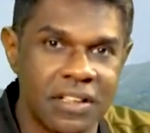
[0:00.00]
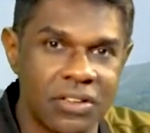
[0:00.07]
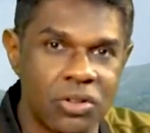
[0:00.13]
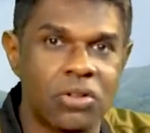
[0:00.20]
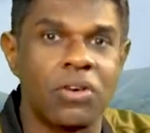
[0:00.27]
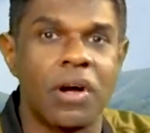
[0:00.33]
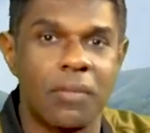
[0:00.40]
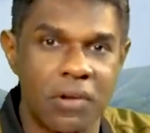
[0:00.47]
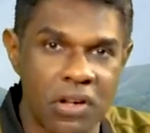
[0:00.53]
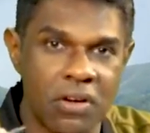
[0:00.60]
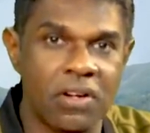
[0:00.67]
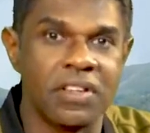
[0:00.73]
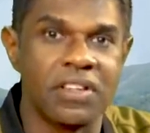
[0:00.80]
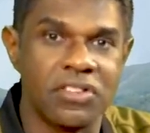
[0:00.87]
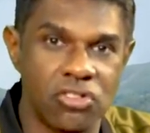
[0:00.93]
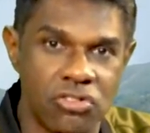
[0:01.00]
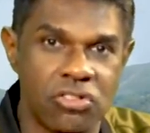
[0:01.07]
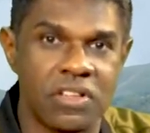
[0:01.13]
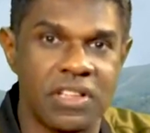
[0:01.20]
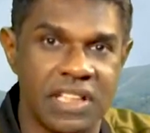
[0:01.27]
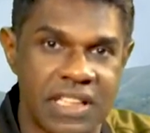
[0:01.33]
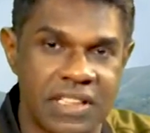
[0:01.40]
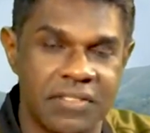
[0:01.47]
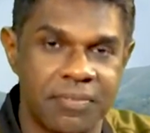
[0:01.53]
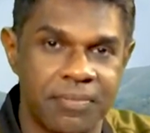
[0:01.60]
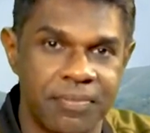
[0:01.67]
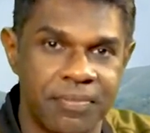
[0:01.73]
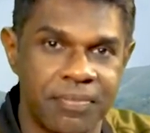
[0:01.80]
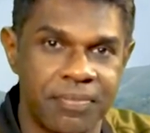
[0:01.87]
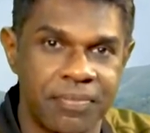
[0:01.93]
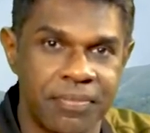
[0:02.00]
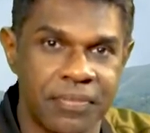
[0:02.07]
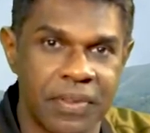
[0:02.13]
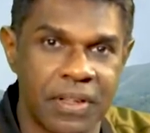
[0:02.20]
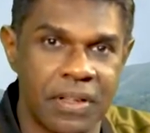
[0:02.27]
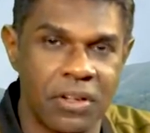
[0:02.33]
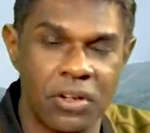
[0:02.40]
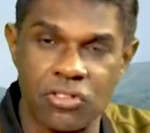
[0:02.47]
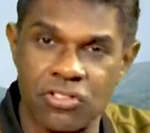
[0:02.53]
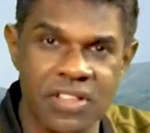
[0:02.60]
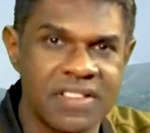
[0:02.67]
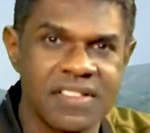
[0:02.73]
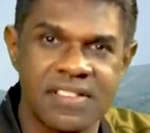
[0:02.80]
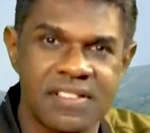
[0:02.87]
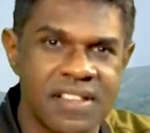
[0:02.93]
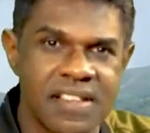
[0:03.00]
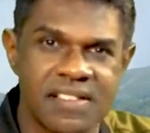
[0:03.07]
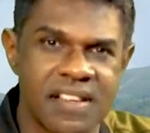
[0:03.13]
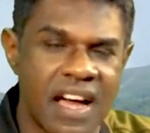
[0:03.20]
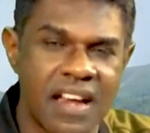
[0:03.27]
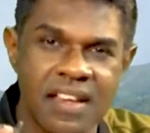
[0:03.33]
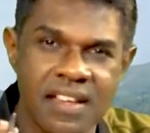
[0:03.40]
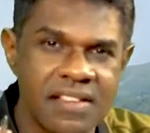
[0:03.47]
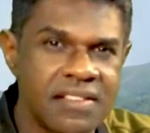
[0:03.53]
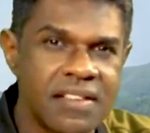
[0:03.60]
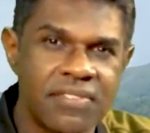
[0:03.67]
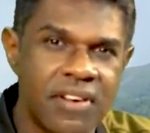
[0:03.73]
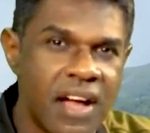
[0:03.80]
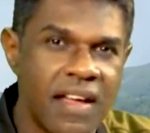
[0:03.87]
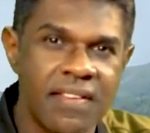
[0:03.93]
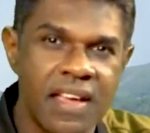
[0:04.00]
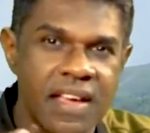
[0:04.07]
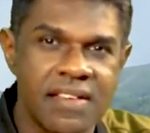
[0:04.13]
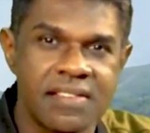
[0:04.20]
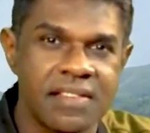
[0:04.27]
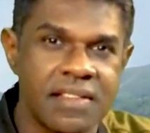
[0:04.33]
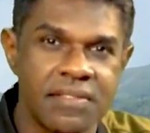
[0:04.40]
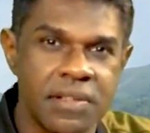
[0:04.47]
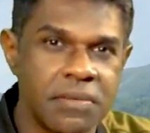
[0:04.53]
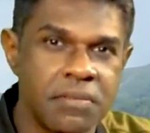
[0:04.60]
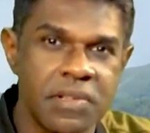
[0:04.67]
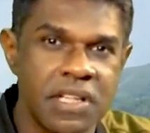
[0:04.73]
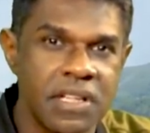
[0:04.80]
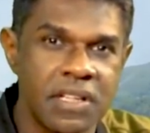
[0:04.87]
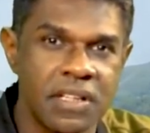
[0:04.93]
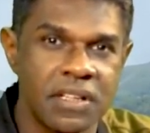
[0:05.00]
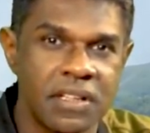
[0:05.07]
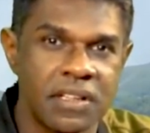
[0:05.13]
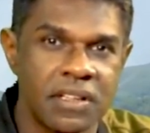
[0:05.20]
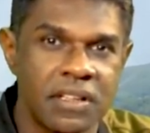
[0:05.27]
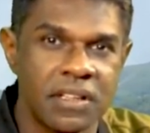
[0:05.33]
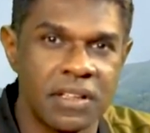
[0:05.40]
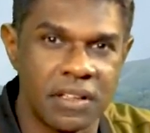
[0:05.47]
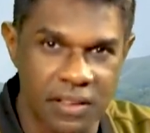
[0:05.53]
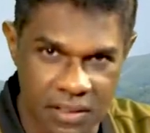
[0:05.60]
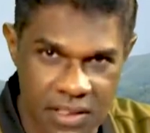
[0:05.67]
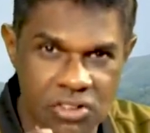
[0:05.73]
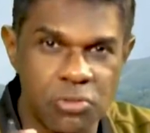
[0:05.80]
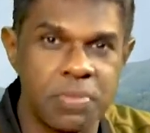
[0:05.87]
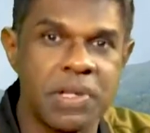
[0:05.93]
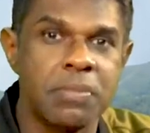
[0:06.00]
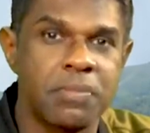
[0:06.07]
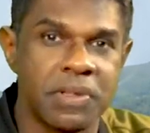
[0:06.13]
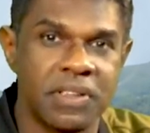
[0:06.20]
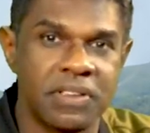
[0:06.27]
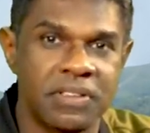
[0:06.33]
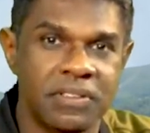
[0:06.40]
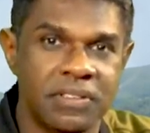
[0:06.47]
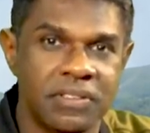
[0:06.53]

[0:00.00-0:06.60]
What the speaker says: to come along this journey. Lord Jesus says, unless the Father has given me these people,